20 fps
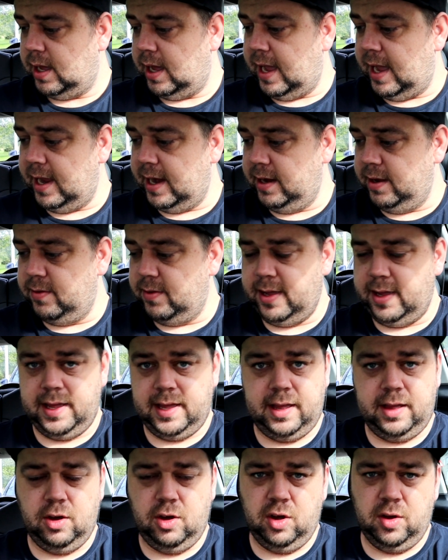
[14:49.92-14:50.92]
Anyway,
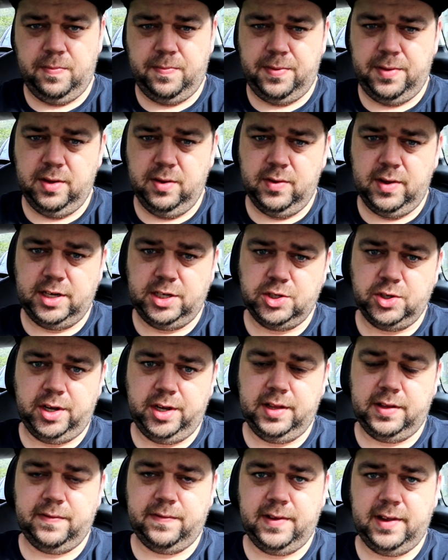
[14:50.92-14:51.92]
I hope you
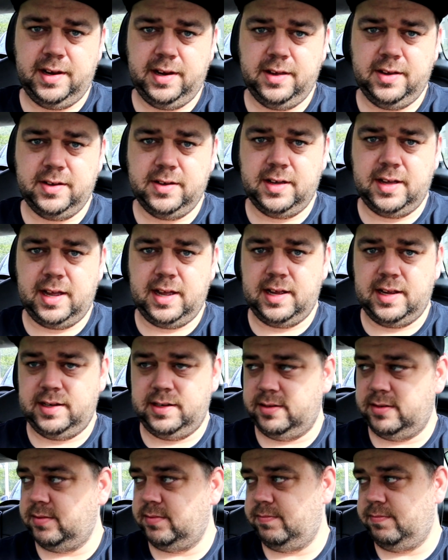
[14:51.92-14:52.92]
enjoyed the video
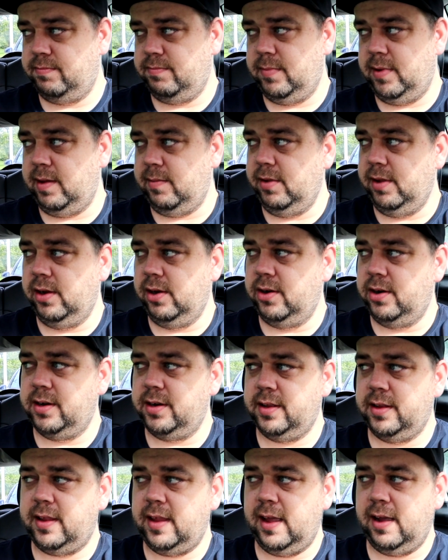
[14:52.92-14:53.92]
and maybe
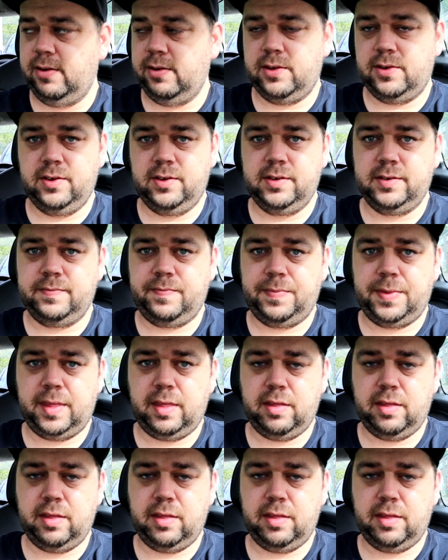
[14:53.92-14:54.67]
learned a thing or two.